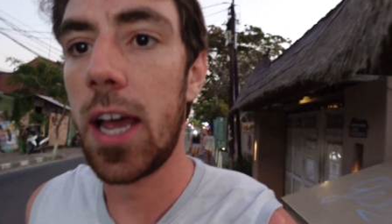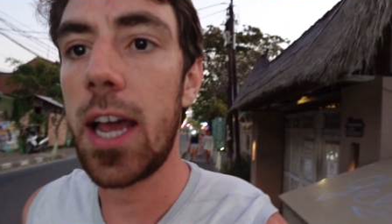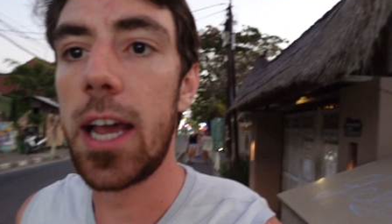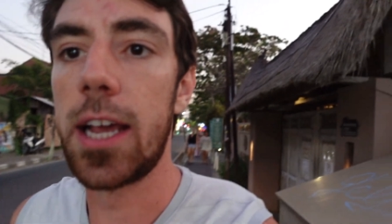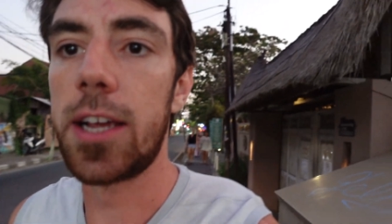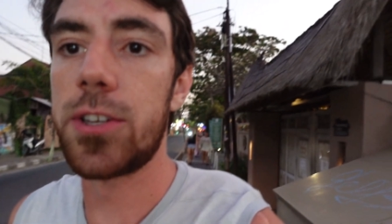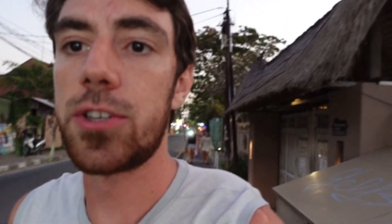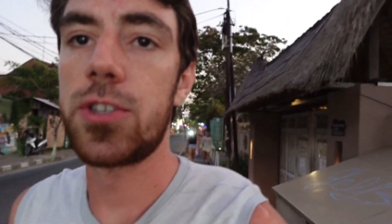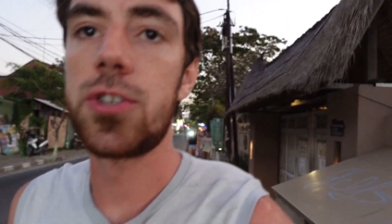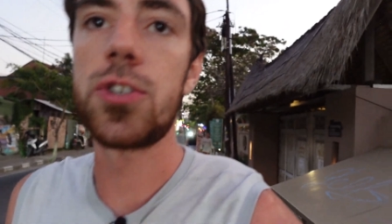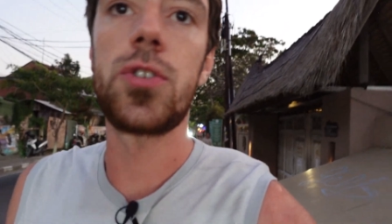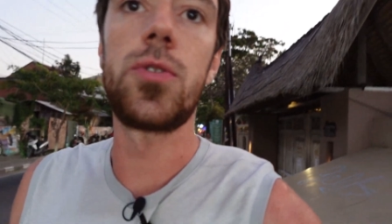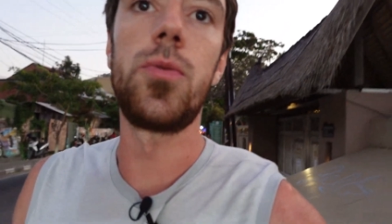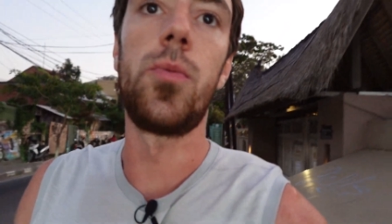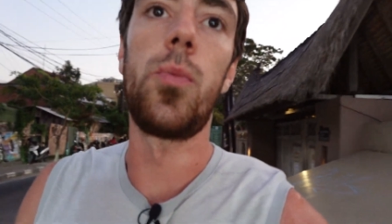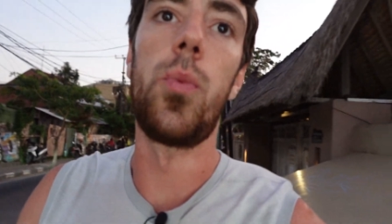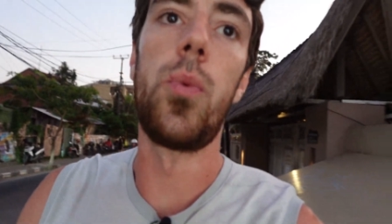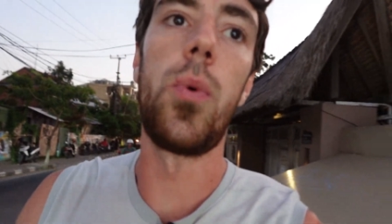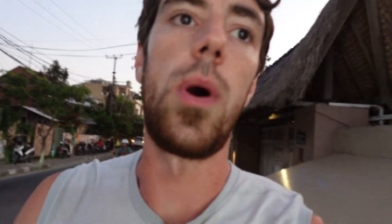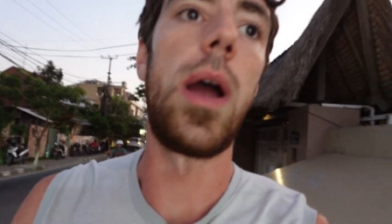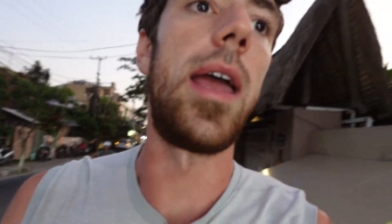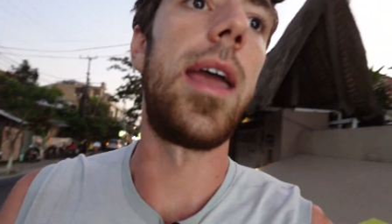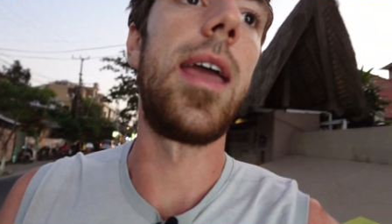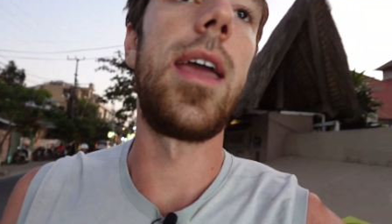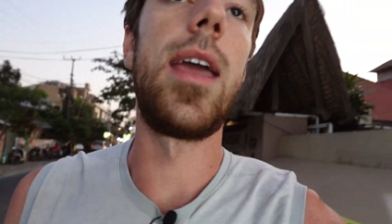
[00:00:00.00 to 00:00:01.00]
It's
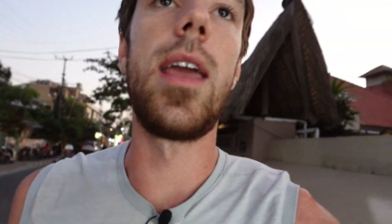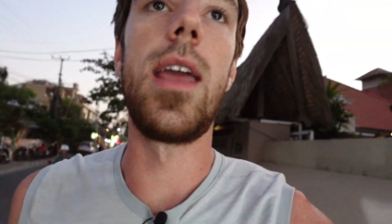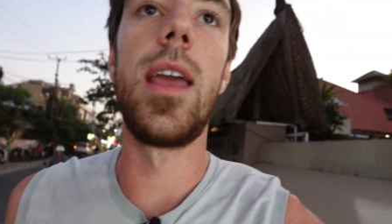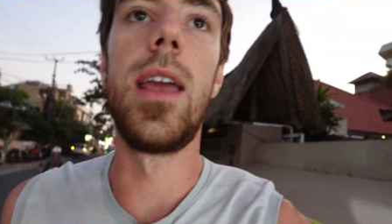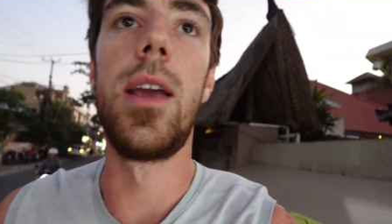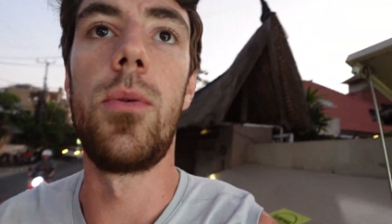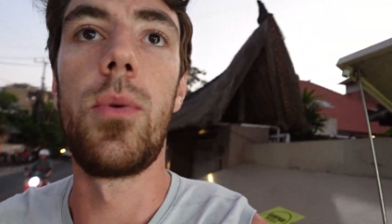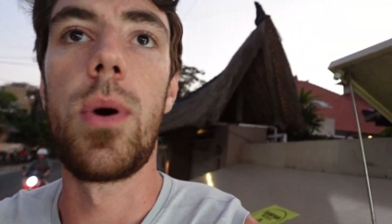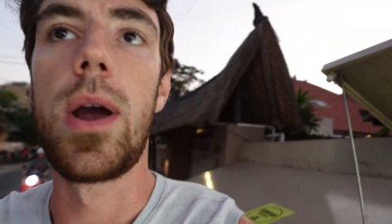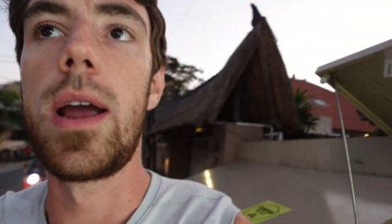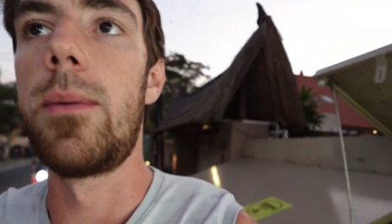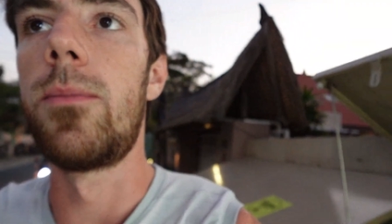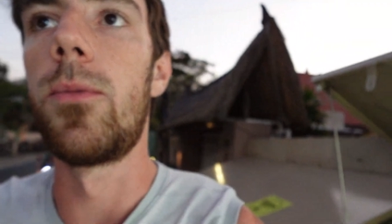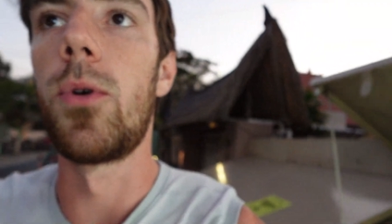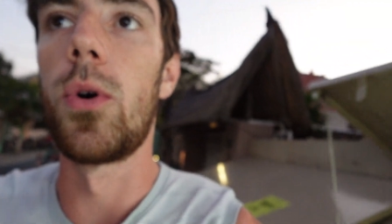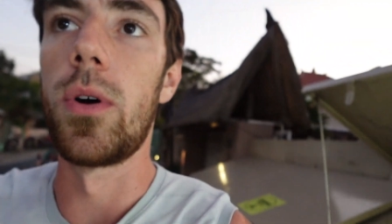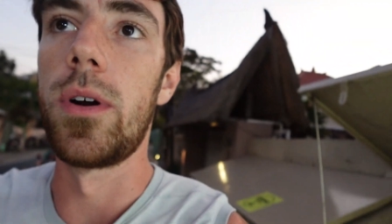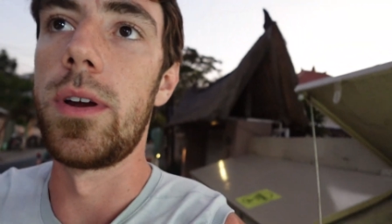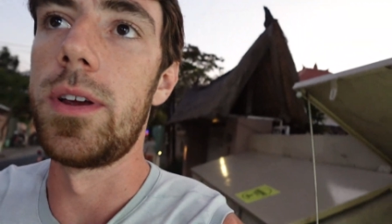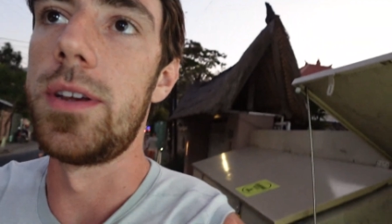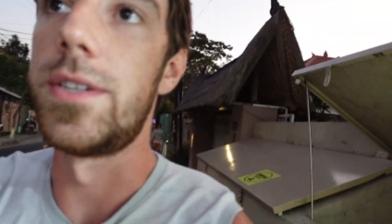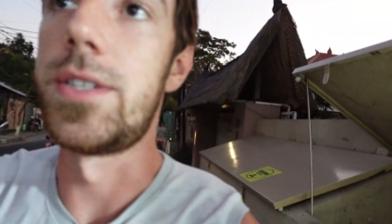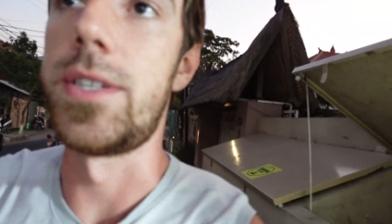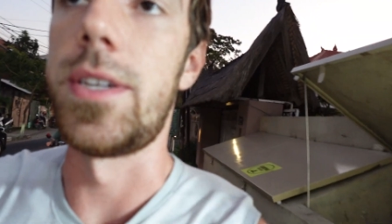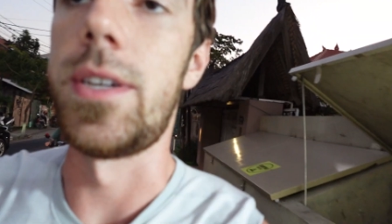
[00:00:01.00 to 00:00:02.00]
way, way
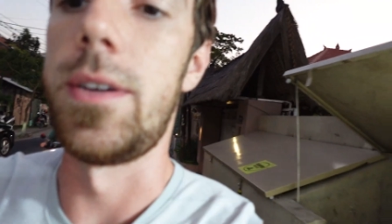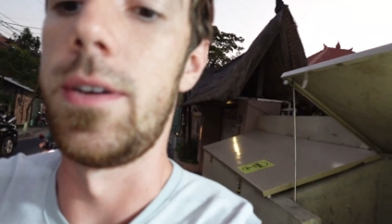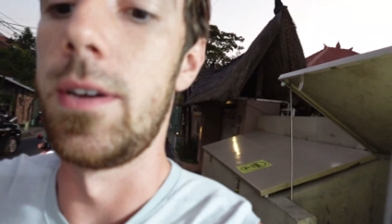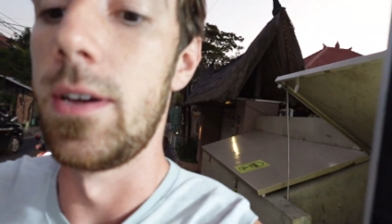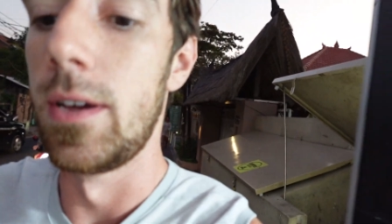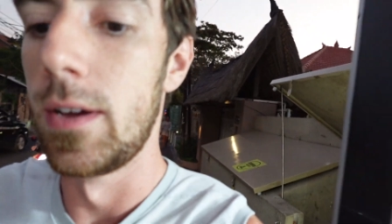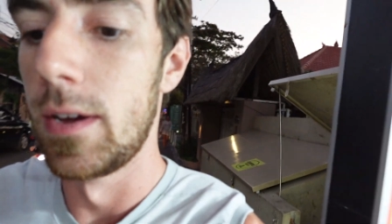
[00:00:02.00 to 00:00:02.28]
more easy.